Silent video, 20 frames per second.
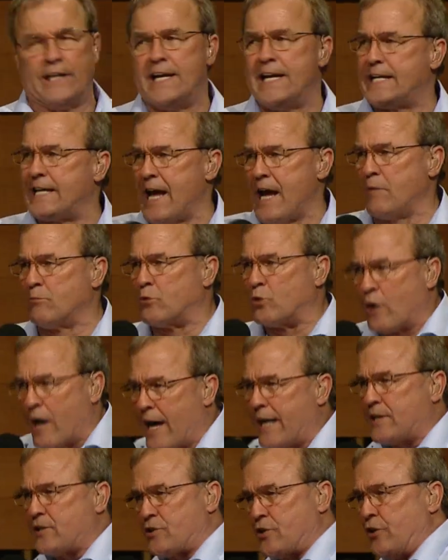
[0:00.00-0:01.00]
He came
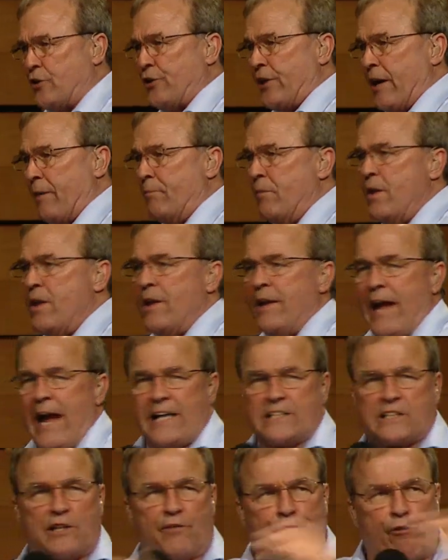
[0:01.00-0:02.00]
right to them
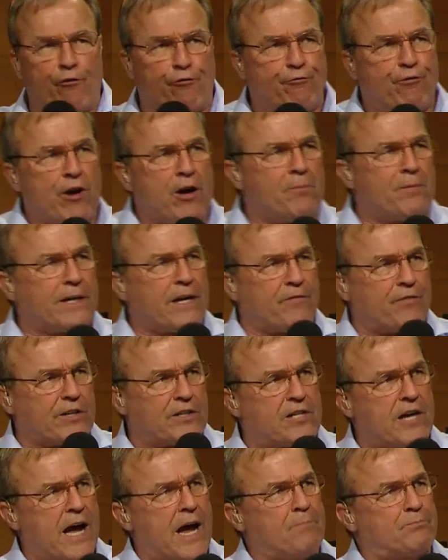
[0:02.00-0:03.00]
as the fulfillment of the
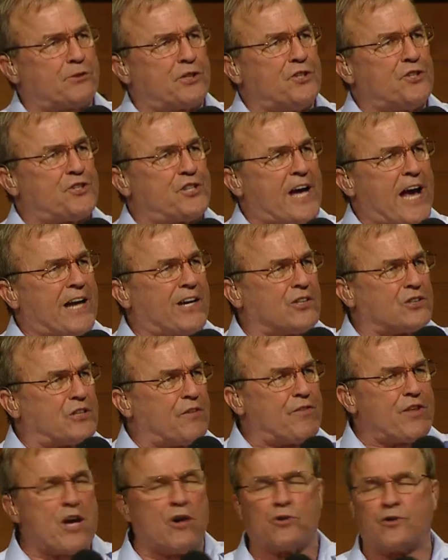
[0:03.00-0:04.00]
types and shadows of
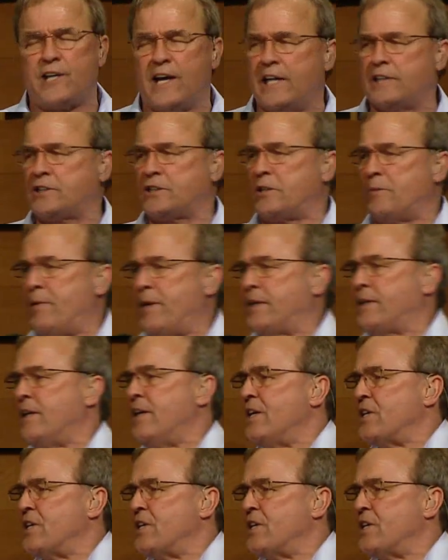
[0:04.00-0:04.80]
the Old Testament